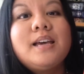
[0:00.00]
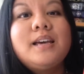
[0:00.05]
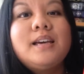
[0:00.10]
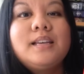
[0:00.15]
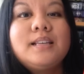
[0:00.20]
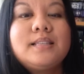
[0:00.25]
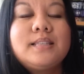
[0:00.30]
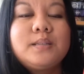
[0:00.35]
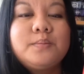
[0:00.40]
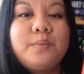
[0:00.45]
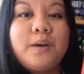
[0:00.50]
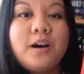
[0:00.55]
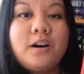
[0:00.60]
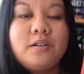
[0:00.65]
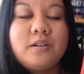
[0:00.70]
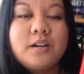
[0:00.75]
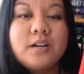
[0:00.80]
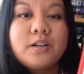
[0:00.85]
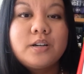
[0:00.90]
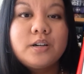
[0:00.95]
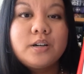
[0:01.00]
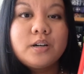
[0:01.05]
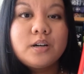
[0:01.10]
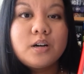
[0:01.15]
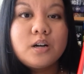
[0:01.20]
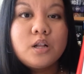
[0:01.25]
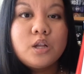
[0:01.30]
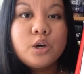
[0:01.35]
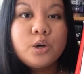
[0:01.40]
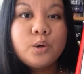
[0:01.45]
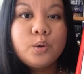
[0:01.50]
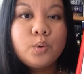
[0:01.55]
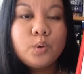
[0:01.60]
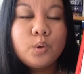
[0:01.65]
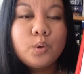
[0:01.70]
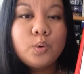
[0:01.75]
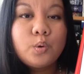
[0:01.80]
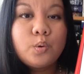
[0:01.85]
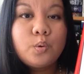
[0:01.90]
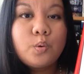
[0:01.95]
It's about a girl
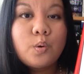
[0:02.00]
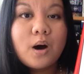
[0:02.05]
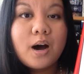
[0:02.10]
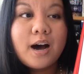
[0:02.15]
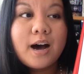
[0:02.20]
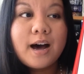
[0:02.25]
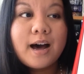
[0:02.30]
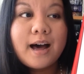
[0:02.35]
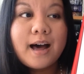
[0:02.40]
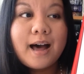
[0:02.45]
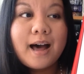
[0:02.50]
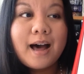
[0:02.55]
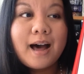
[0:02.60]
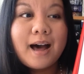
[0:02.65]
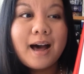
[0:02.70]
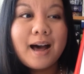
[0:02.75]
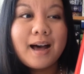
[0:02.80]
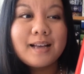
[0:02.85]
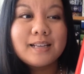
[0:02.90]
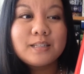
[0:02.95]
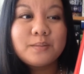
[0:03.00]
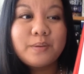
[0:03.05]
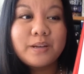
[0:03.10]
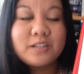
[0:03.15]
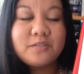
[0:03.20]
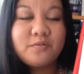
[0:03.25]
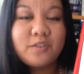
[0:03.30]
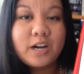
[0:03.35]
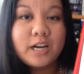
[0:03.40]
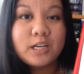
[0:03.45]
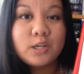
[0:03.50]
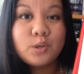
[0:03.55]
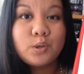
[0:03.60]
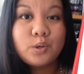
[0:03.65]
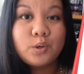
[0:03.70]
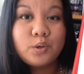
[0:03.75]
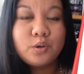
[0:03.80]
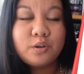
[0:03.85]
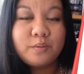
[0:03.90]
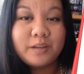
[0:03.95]
who has a best friend
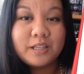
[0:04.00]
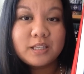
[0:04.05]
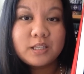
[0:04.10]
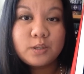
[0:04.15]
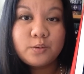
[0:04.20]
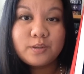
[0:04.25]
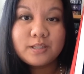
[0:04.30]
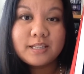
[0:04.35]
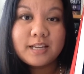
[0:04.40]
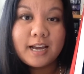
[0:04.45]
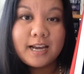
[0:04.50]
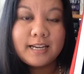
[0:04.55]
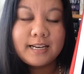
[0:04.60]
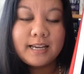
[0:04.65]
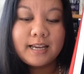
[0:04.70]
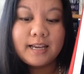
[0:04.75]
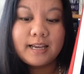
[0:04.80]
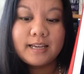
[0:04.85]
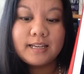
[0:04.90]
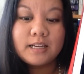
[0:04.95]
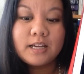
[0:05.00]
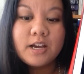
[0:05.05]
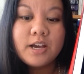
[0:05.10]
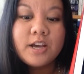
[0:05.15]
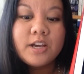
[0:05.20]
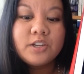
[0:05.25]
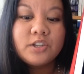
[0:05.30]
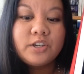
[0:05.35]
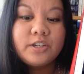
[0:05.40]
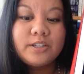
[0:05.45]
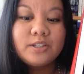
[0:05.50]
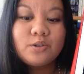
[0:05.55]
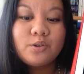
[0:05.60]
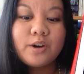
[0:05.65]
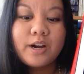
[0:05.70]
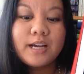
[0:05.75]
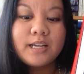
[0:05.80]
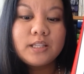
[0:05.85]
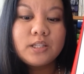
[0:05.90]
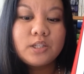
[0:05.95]
who commits suicide and she is
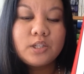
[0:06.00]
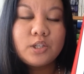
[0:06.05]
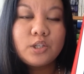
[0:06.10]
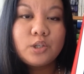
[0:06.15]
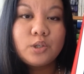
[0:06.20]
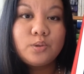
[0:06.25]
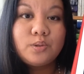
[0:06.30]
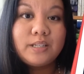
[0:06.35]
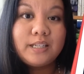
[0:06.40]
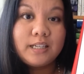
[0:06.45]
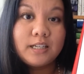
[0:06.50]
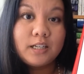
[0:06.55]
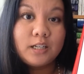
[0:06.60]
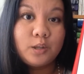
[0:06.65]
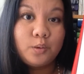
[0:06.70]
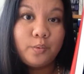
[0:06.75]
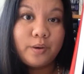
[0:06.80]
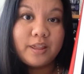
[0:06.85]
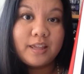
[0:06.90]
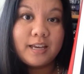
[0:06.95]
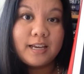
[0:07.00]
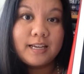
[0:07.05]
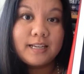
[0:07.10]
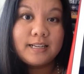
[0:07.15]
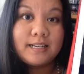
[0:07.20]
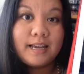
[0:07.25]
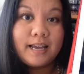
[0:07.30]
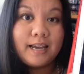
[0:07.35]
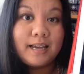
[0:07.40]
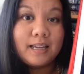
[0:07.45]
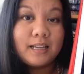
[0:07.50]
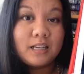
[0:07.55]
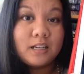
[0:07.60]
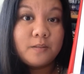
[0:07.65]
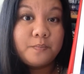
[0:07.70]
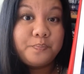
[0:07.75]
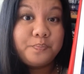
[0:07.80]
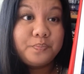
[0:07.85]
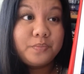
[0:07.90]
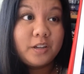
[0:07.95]
trying to deal with it
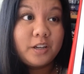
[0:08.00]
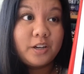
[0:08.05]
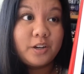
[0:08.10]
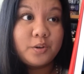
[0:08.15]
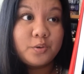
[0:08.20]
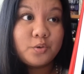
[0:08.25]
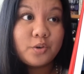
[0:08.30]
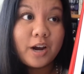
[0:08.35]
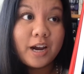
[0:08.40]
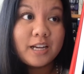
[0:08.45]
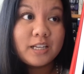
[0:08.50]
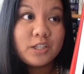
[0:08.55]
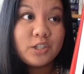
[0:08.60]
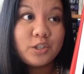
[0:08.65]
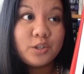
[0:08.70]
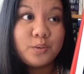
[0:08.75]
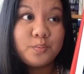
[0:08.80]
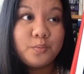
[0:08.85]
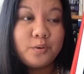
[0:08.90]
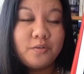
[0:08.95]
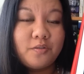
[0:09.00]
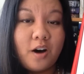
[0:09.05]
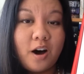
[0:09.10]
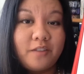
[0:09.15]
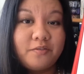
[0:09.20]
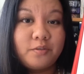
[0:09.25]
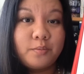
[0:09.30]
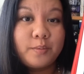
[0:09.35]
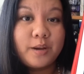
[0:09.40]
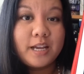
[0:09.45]
and, you know, trying to move on from